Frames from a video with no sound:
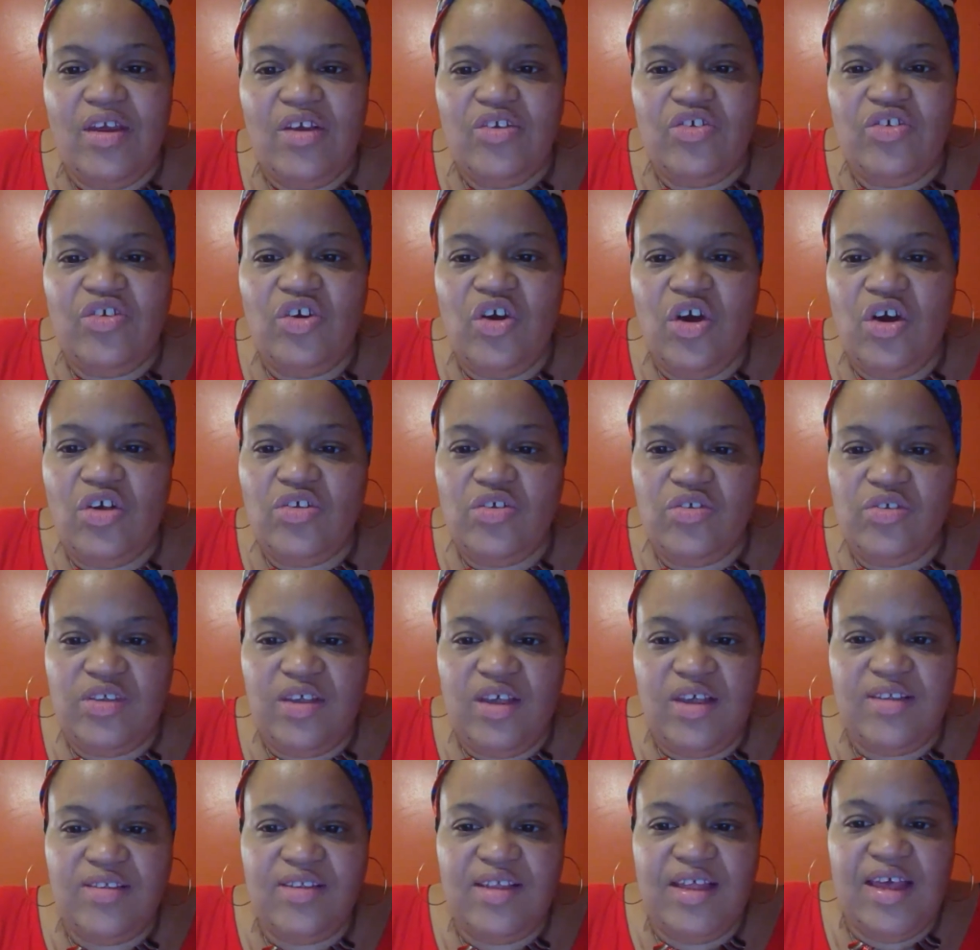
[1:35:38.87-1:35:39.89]
She also
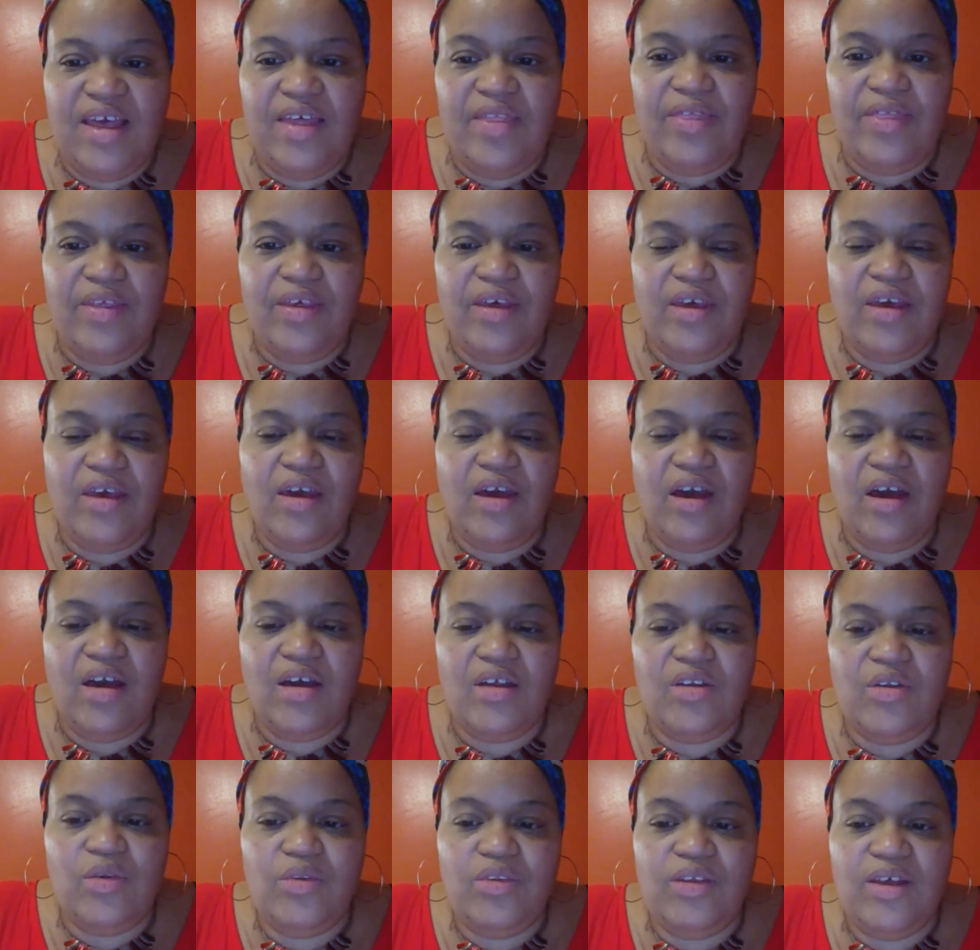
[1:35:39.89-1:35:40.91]
says that in
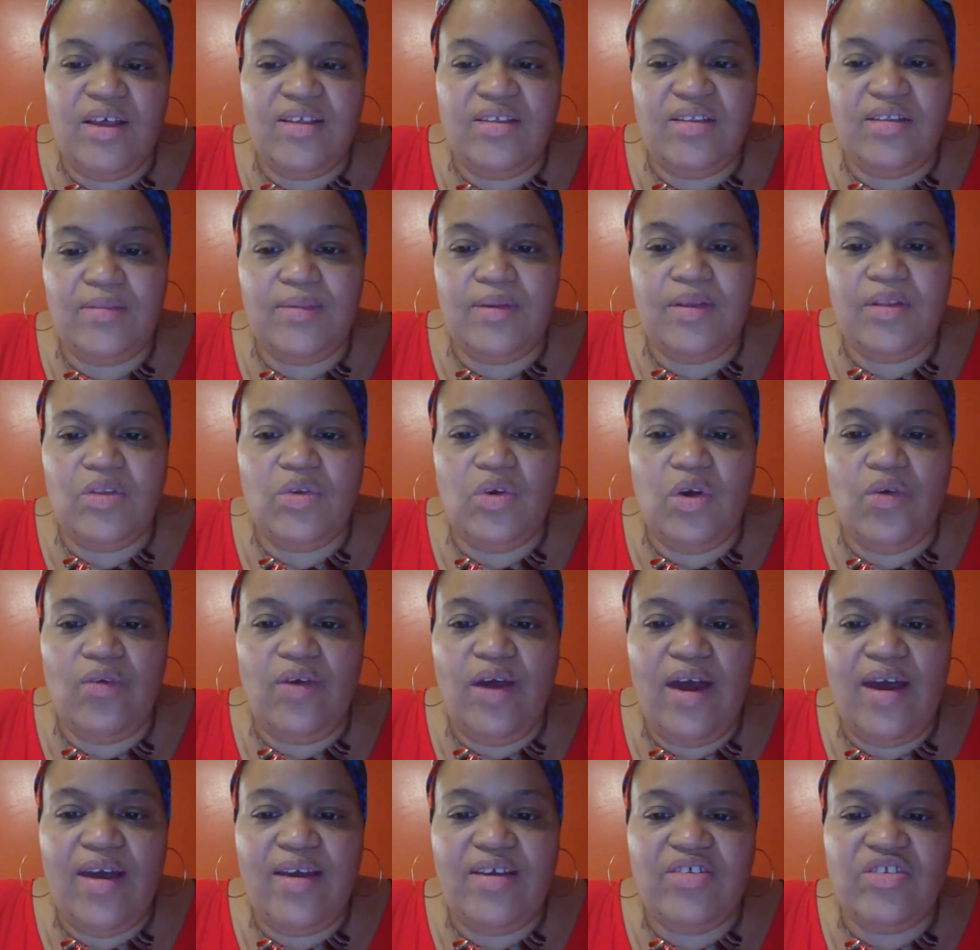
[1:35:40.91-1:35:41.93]
the New Testament,
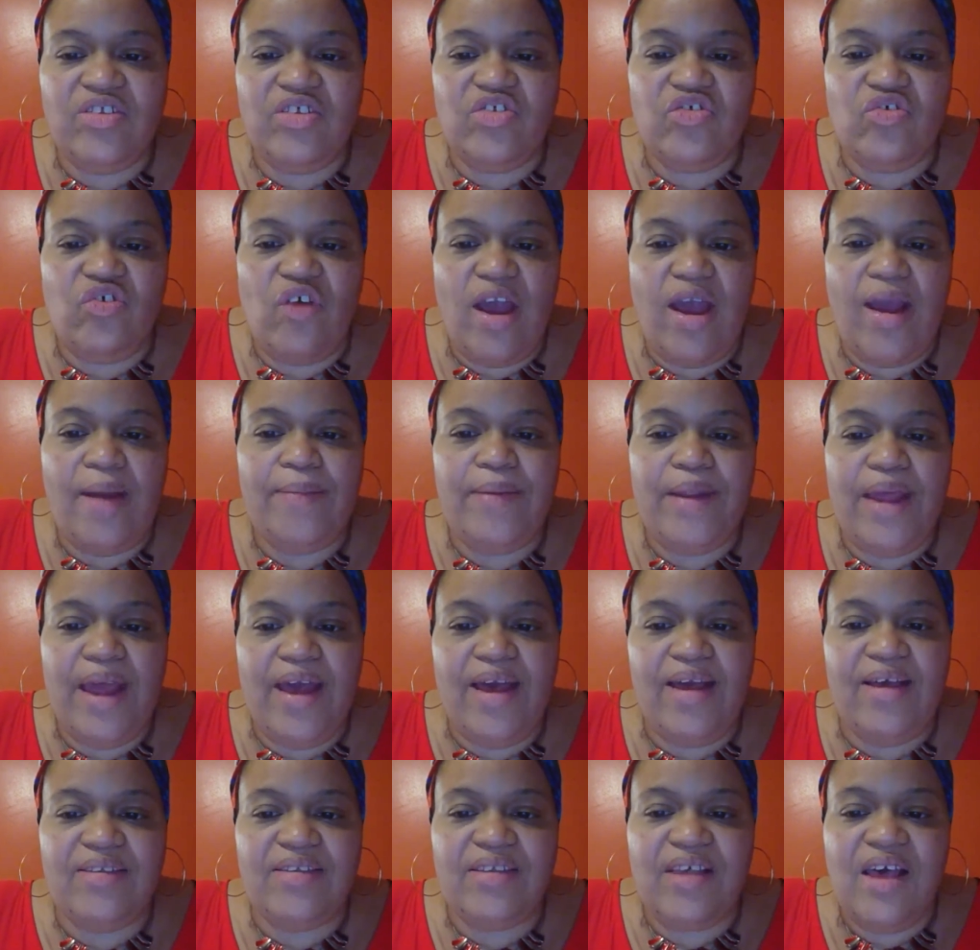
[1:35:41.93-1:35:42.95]
Torah is described
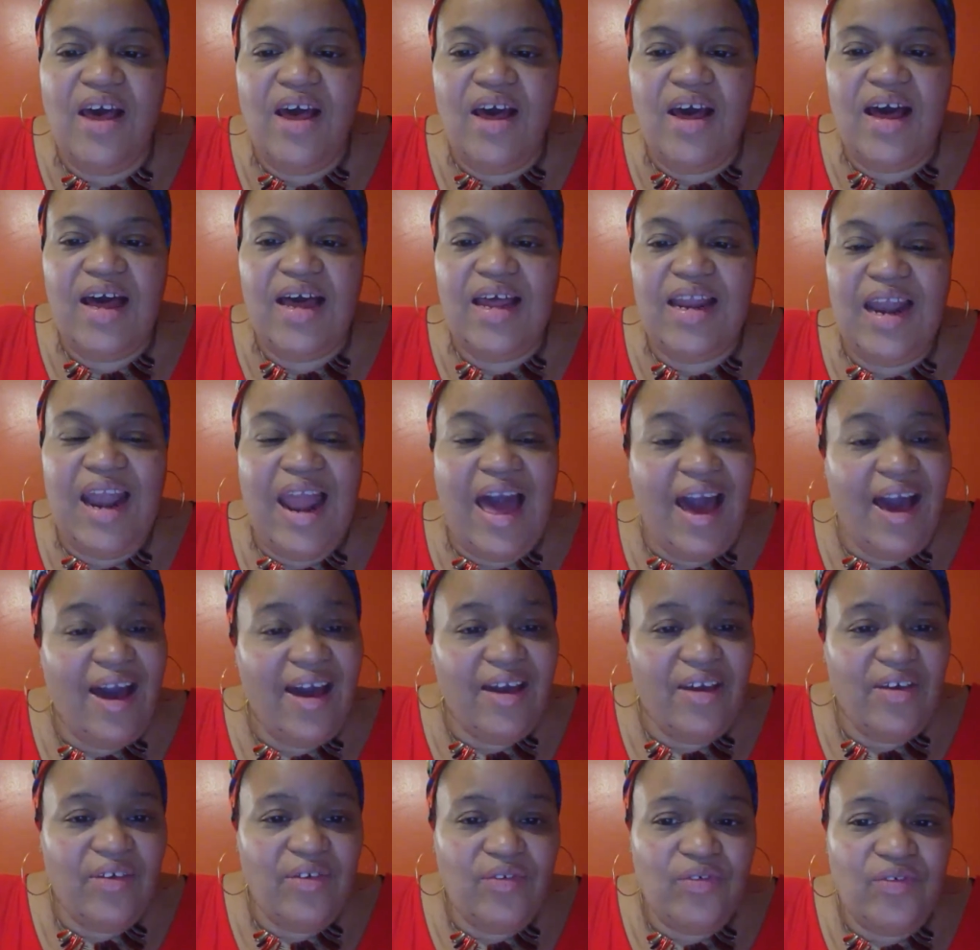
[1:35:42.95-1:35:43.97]
as
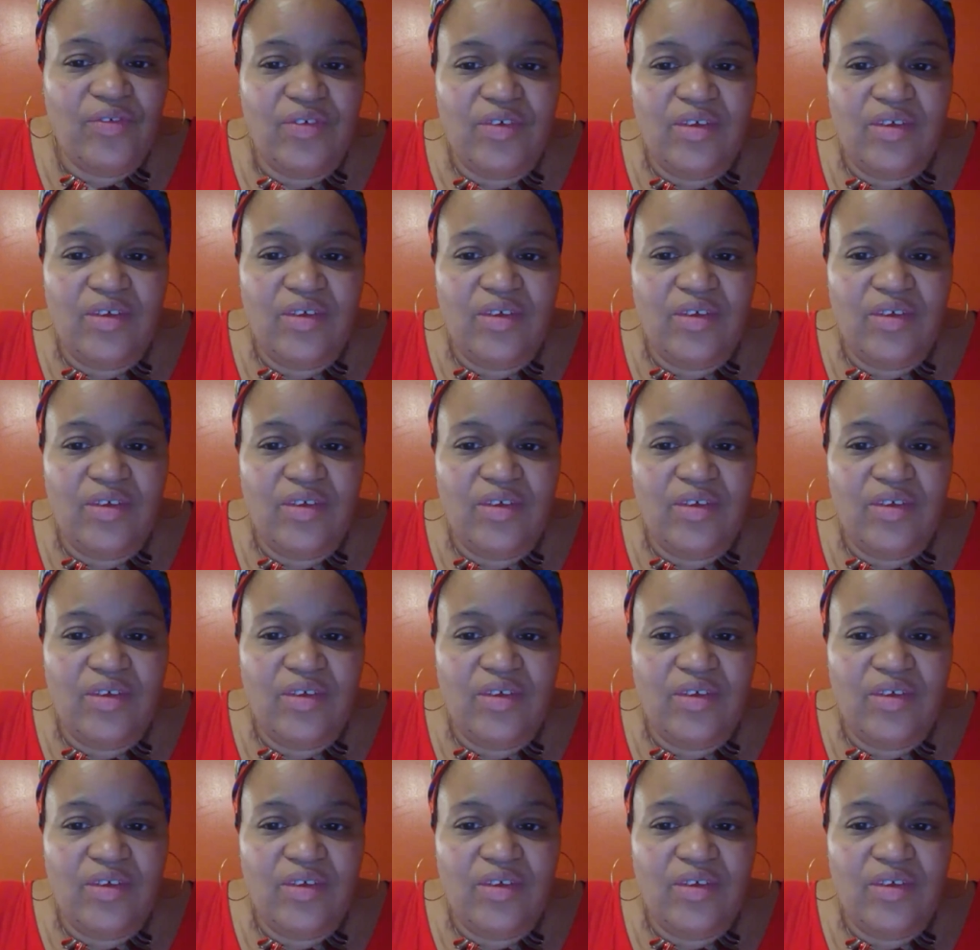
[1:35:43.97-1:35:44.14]
alive,